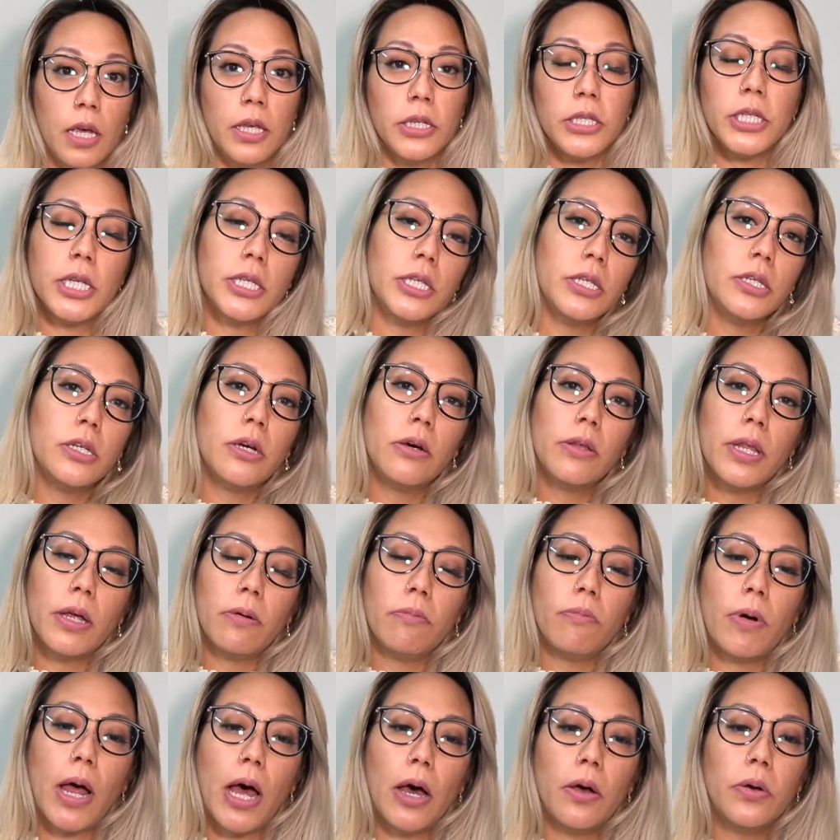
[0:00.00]
Just know
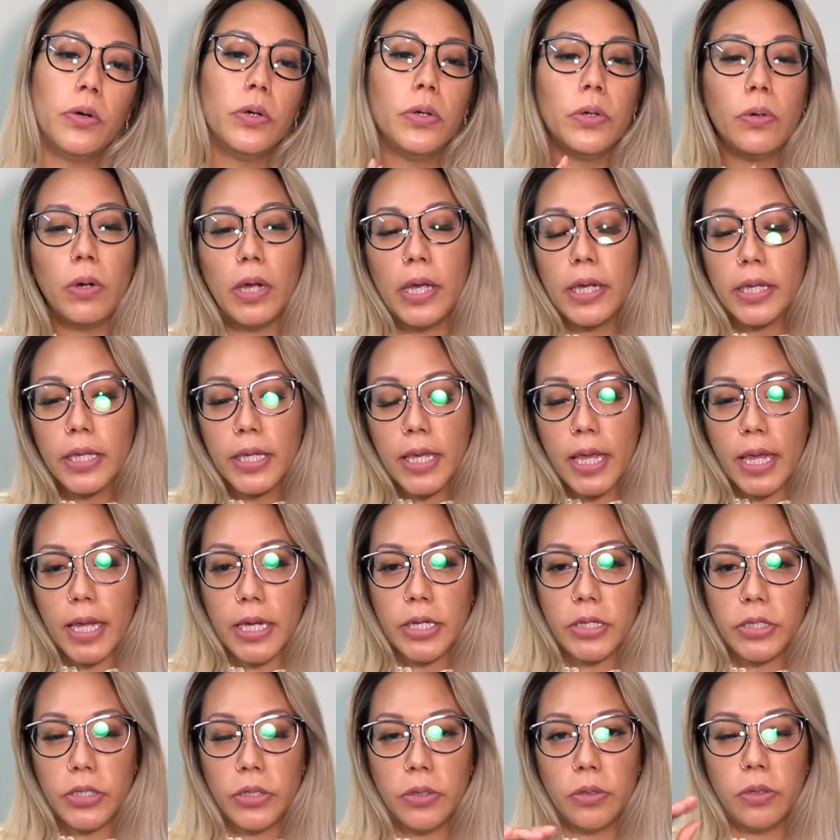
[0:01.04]
that Rahu and
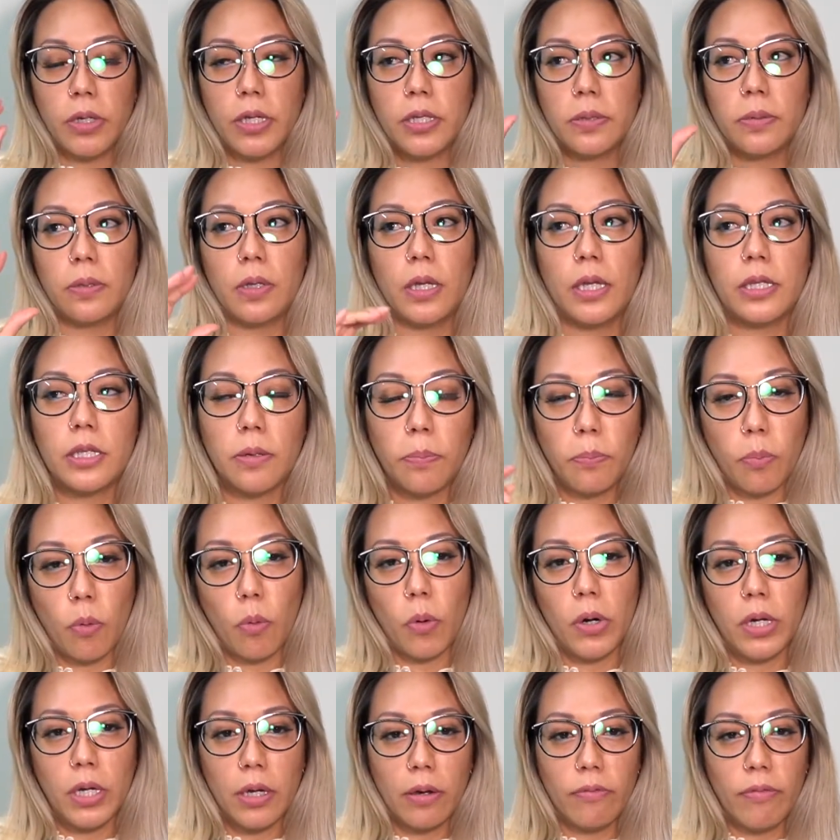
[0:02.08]
Ketu is a
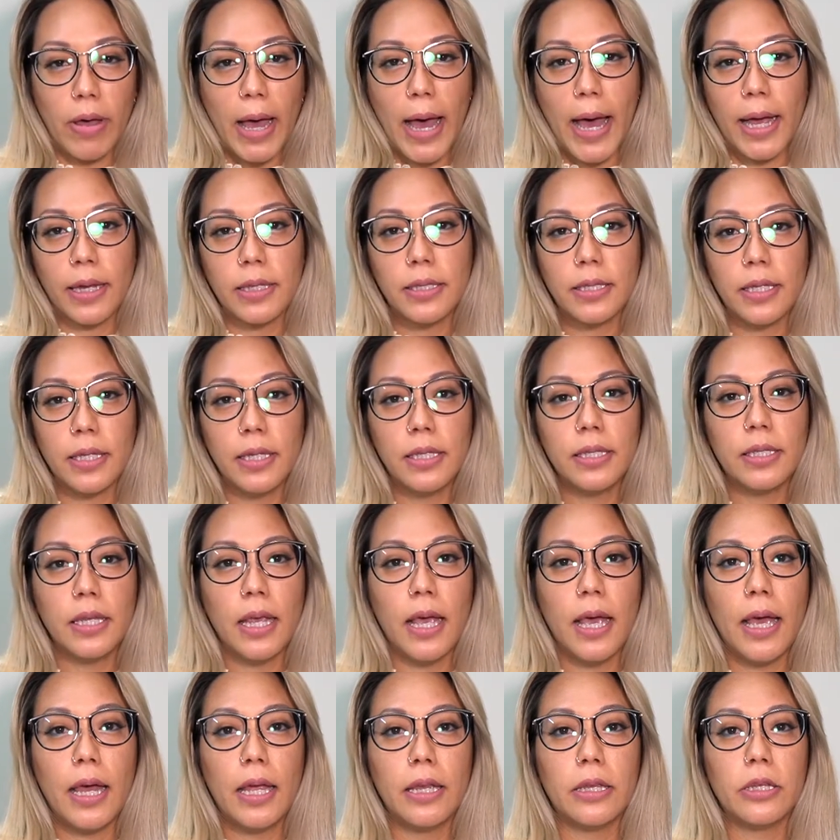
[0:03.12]
point of axis,
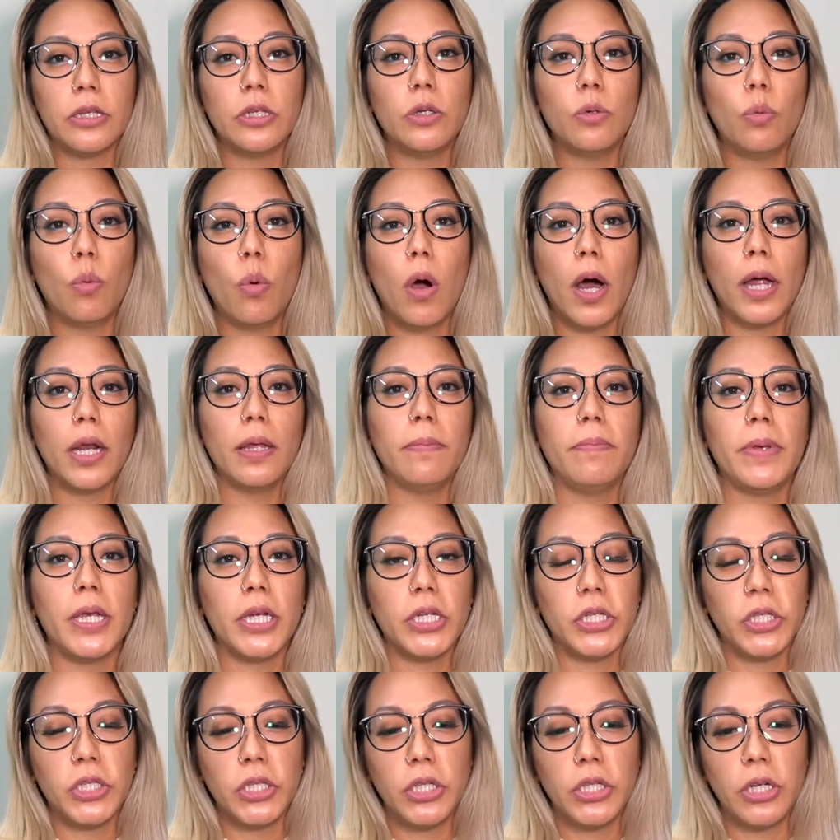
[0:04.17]
and you want to make
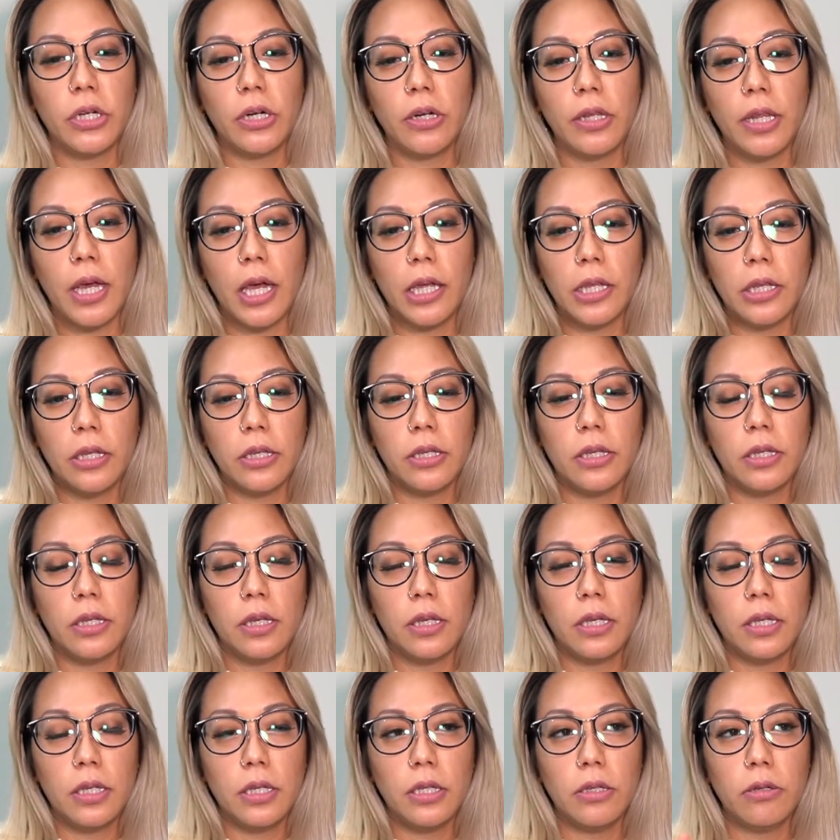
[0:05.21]
sure that
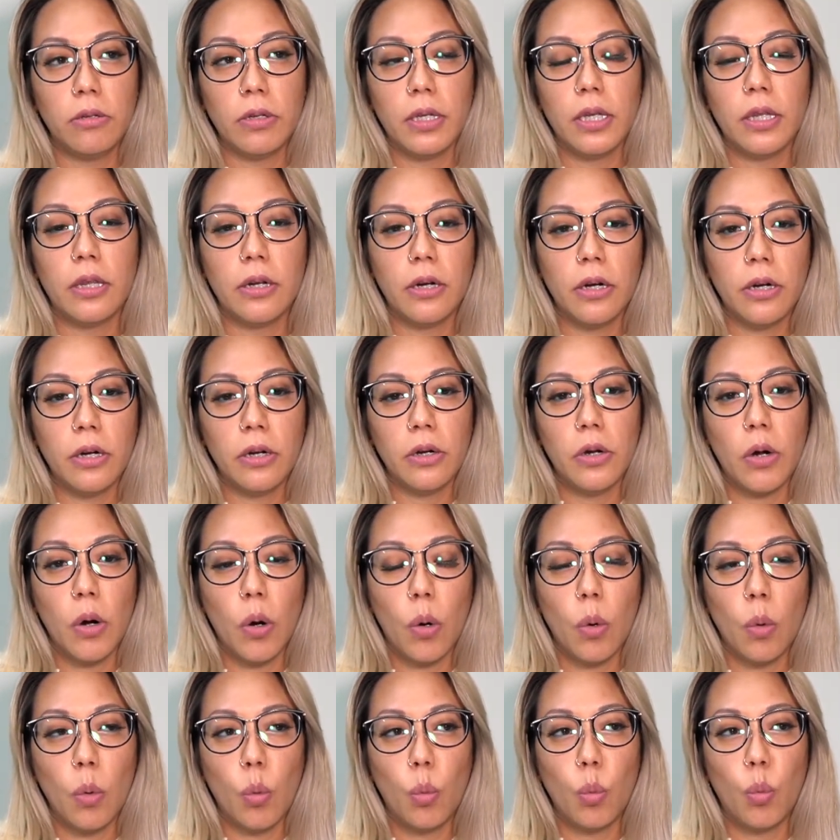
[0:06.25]
you either
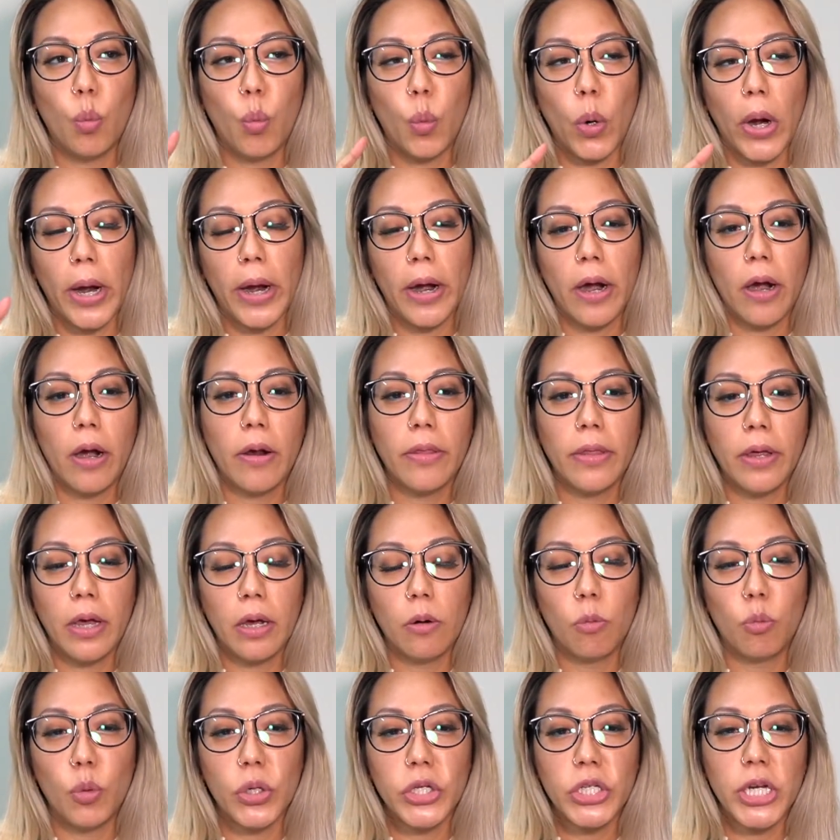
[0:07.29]
know
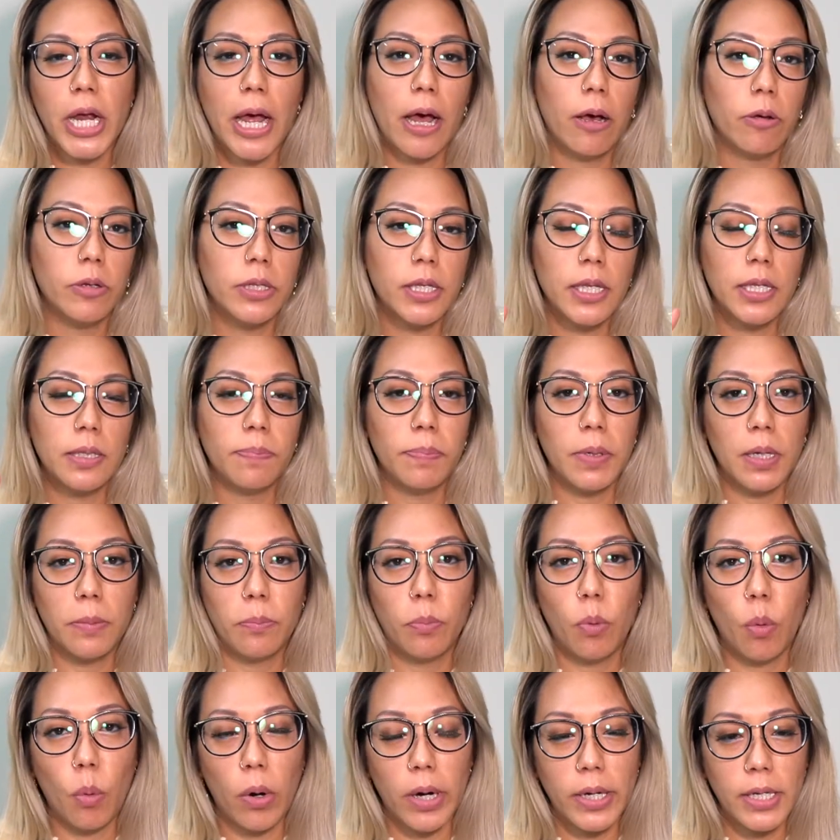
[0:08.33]
which house is being
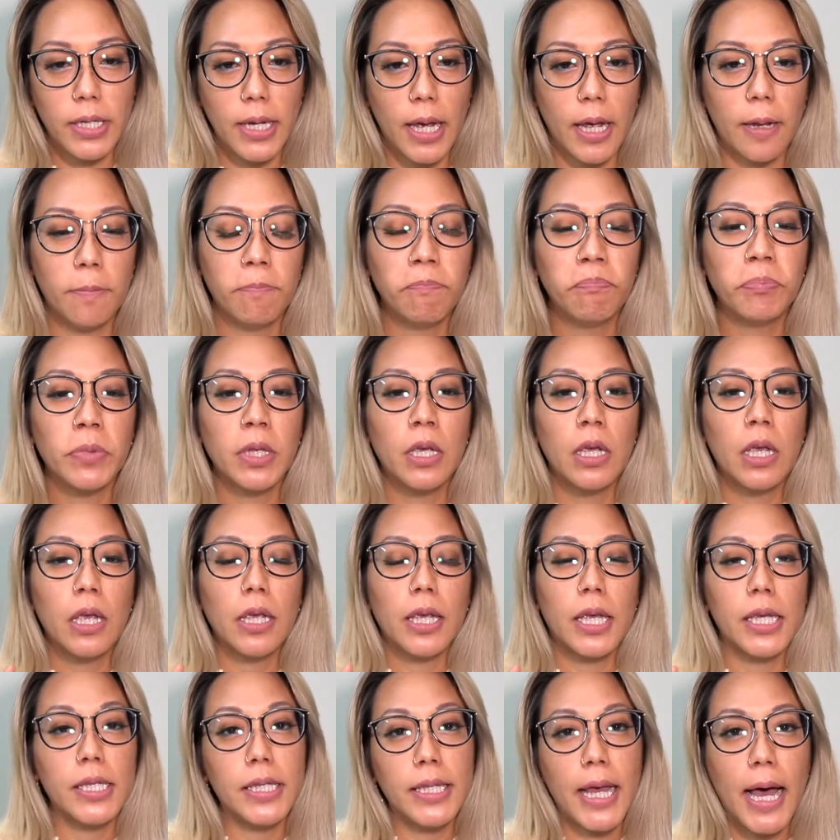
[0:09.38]
pointed at,
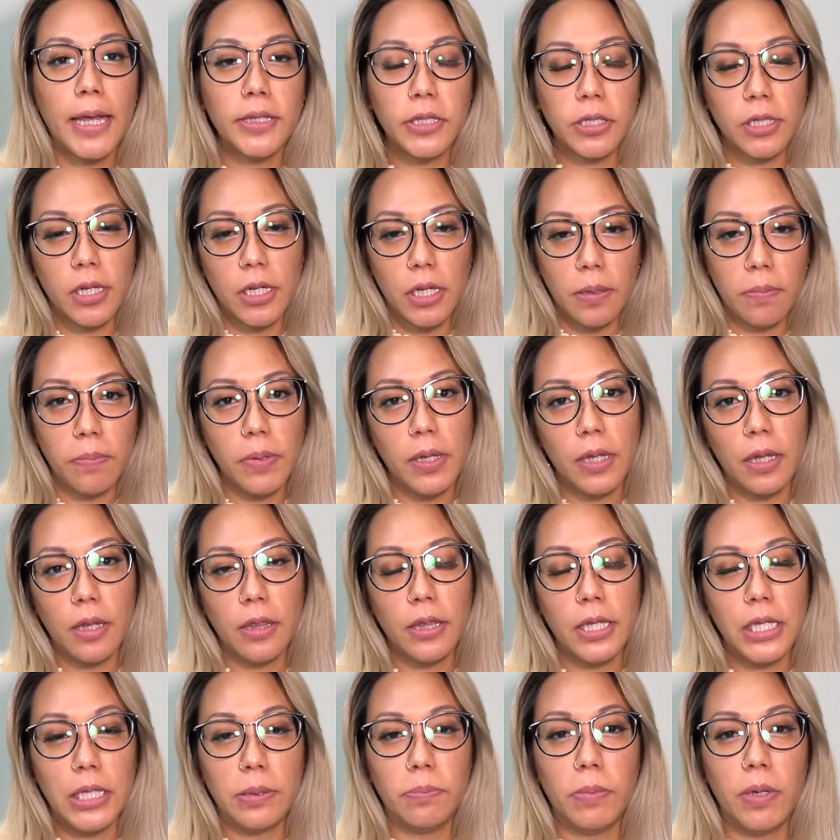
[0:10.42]
because that's going to be the
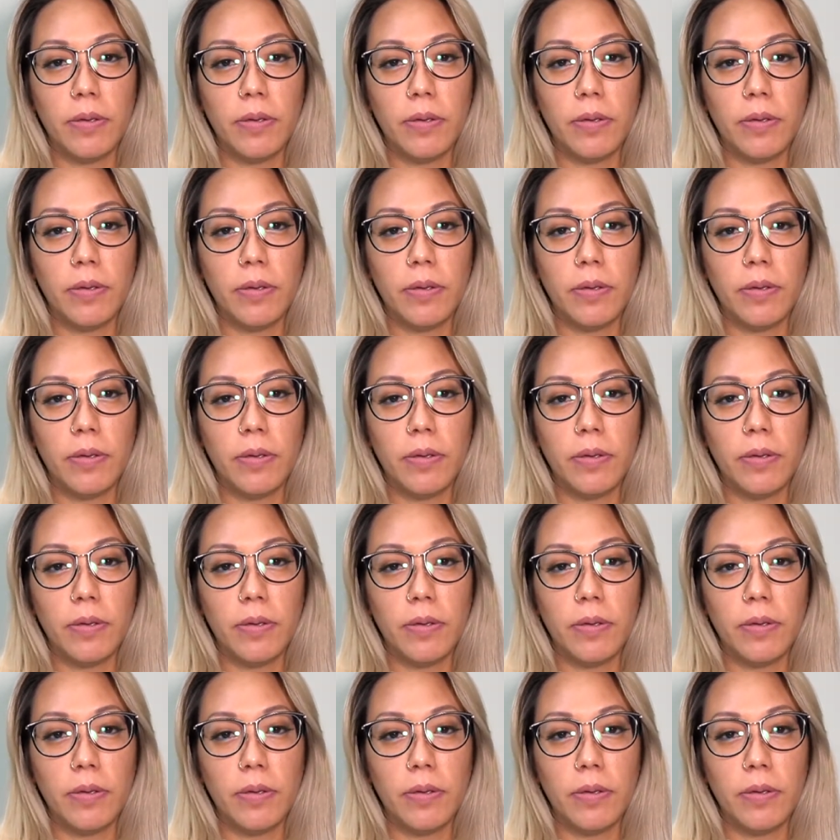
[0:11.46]
theme.